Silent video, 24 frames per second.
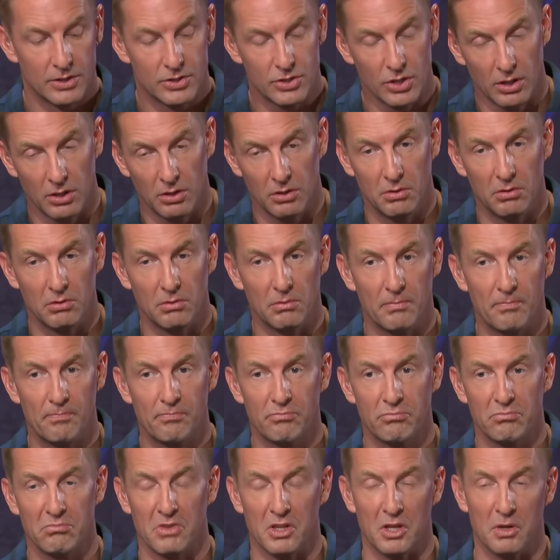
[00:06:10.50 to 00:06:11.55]
So
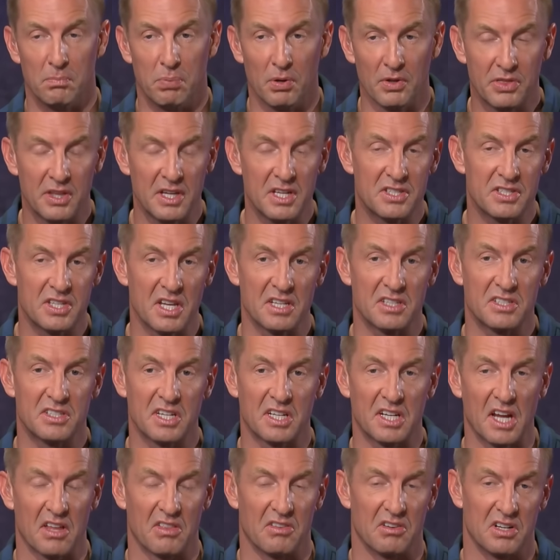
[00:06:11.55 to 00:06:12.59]
you put these things
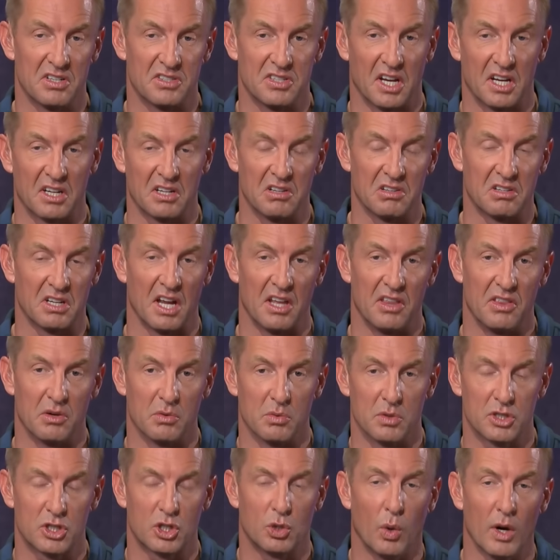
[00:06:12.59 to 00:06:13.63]
together it's like okay
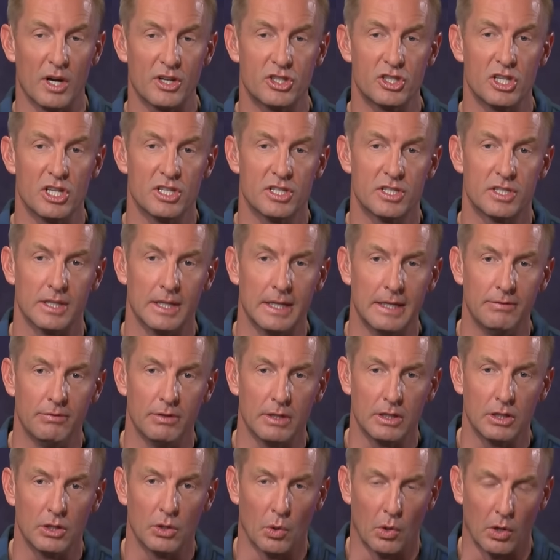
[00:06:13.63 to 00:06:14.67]
there was questions
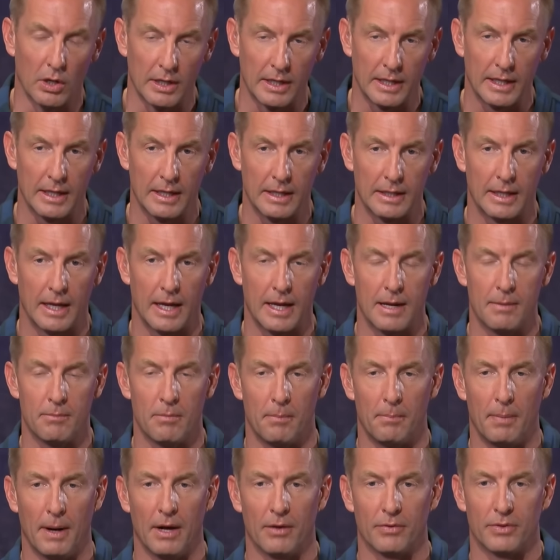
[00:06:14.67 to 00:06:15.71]
leaving the oregon
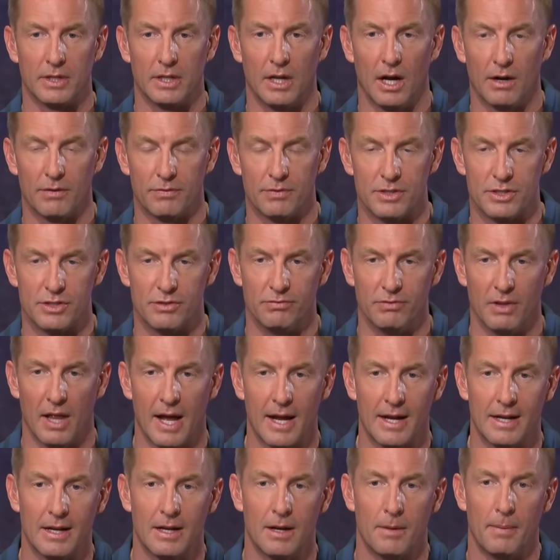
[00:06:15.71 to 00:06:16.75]
game about the offensive
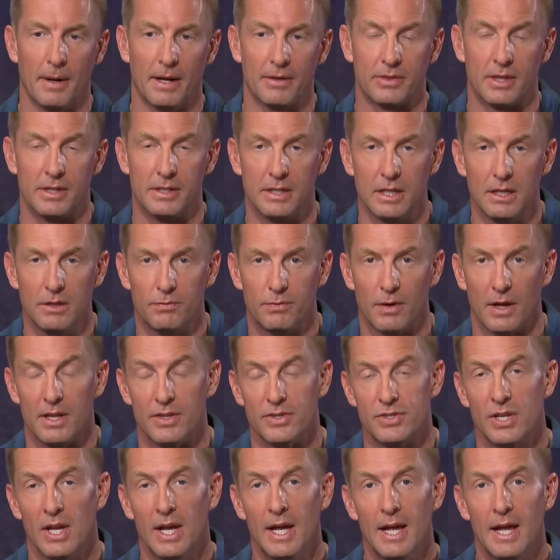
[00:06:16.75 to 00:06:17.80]
line and about the
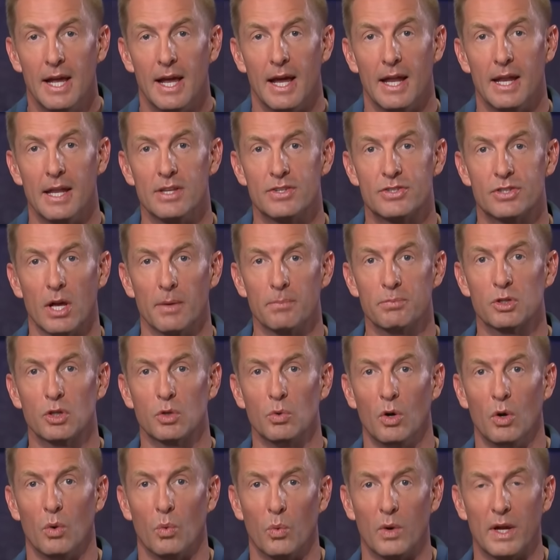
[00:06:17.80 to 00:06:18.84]
defense and in
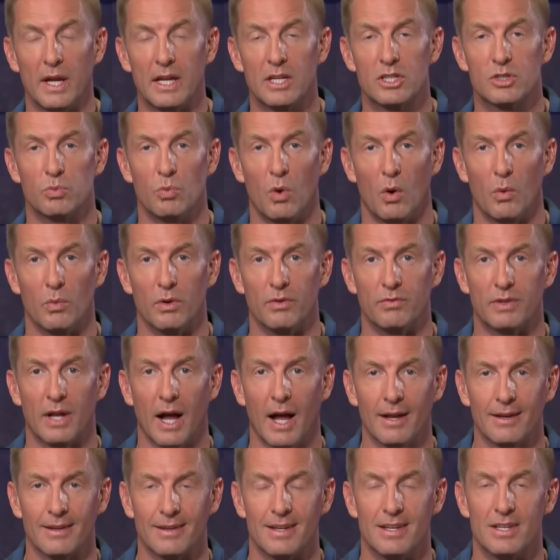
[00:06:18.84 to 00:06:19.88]
subsequent weeks what we've
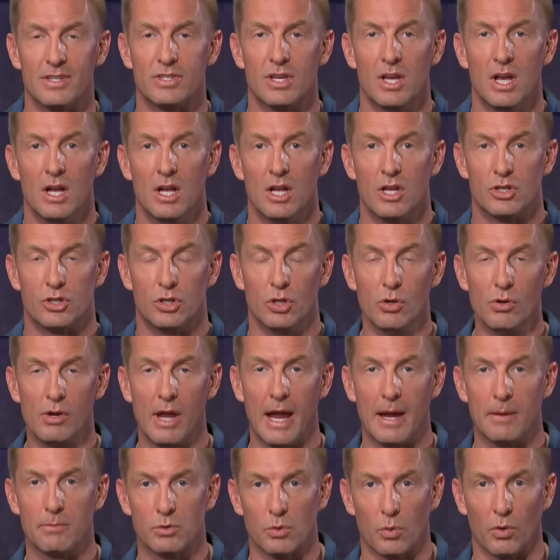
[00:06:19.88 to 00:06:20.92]
gotten is two
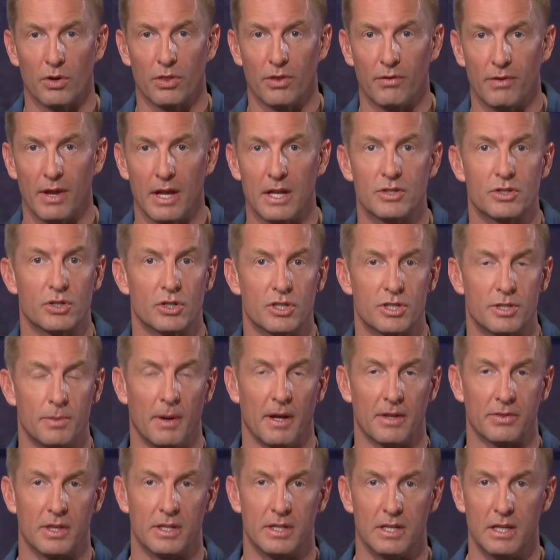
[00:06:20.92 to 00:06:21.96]
games worth of answers
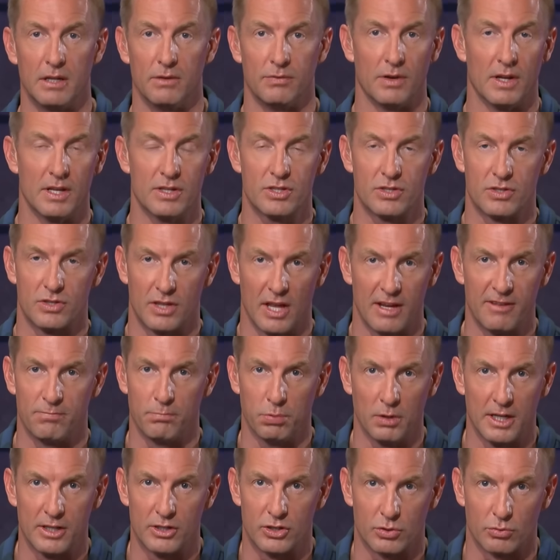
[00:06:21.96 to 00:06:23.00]
about the defense. They've
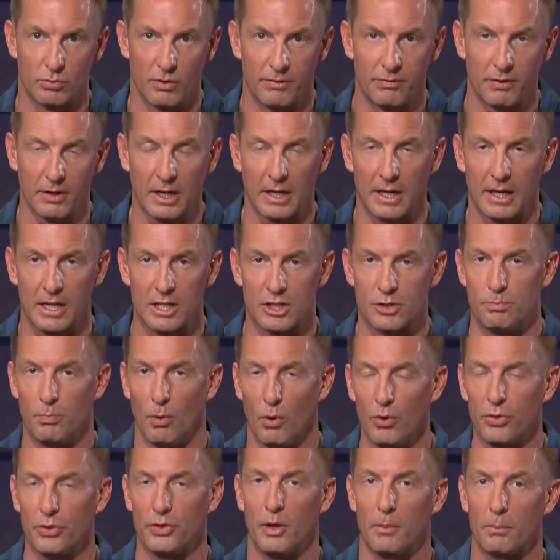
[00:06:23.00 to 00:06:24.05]
played terrific against
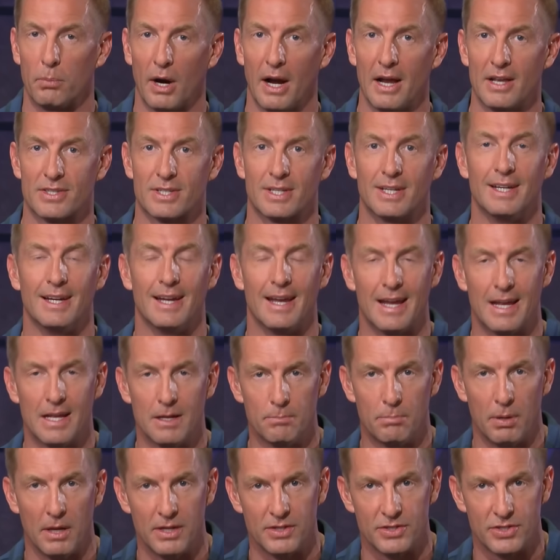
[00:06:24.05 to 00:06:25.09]
both Nebraska
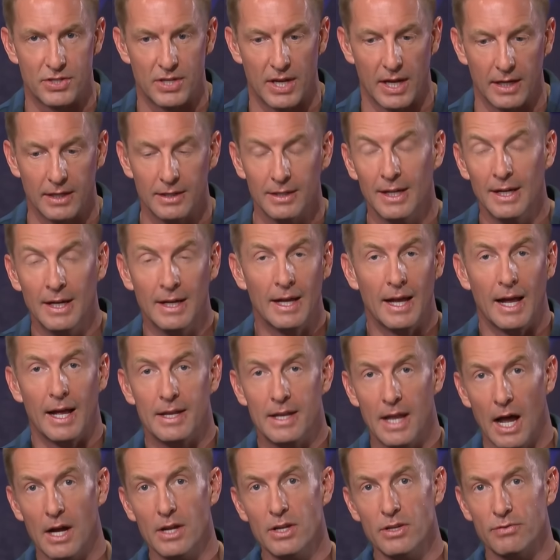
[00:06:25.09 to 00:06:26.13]
and Penn State.
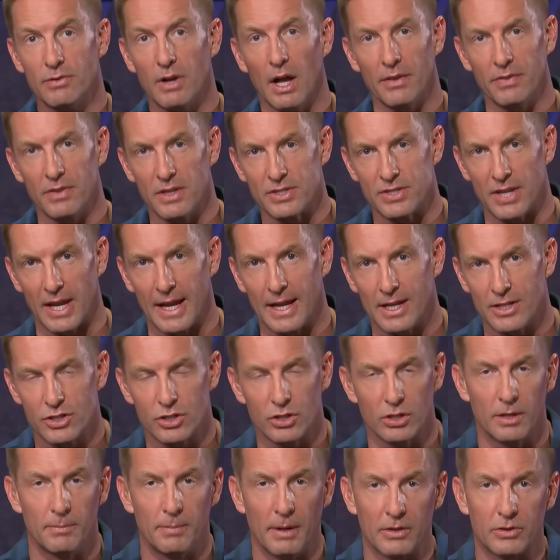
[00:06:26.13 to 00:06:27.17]
And now you've got this
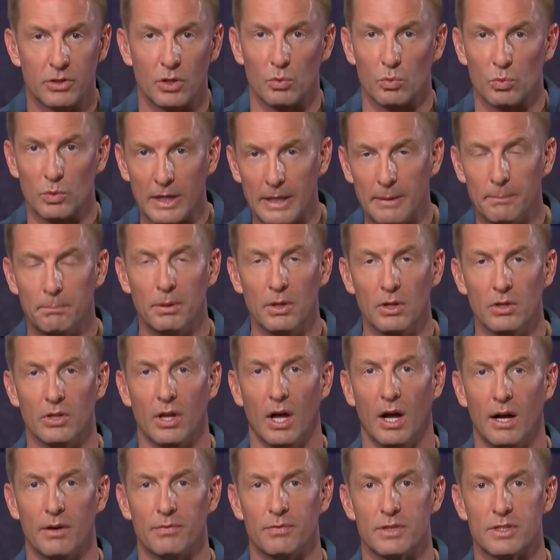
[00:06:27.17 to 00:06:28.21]
answer about the rebuilt
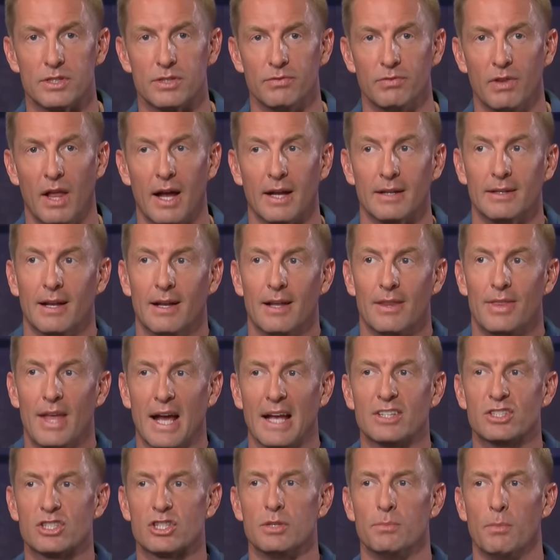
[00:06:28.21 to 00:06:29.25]
offensive line.
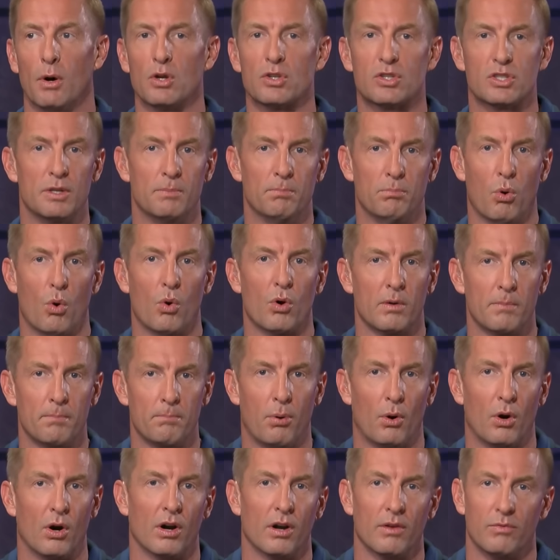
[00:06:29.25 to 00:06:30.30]
That's the most
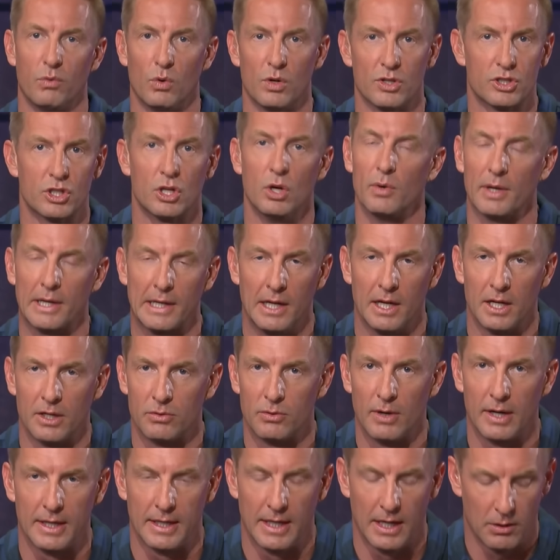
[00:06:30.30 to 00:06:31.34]
important part of what's going on
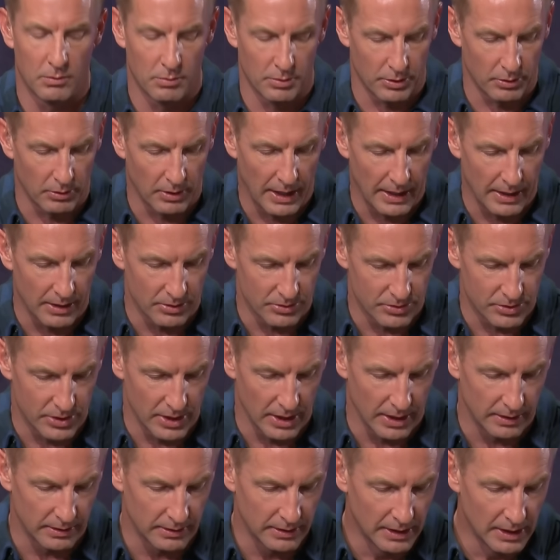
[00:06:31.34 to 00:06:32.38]
right now with Ohio
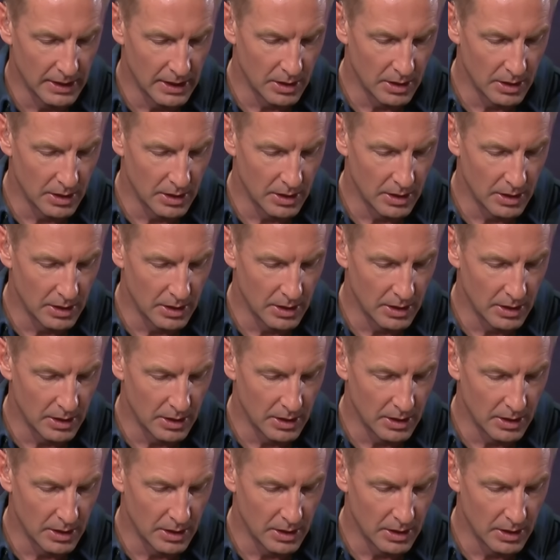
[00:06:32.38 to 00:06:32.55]
State.